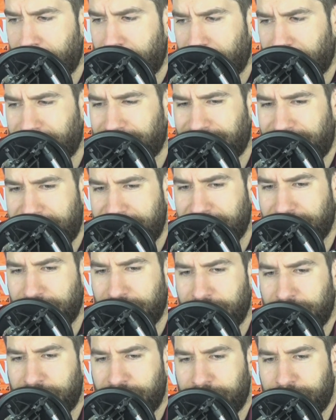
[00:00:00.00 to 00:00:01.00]
line.
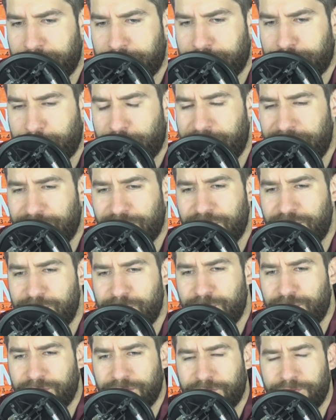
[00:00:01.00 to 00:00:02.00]
Break the
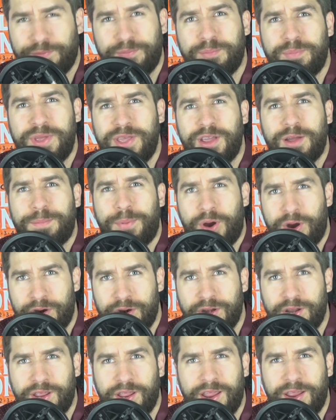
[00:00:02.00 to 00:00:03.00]
use of being a party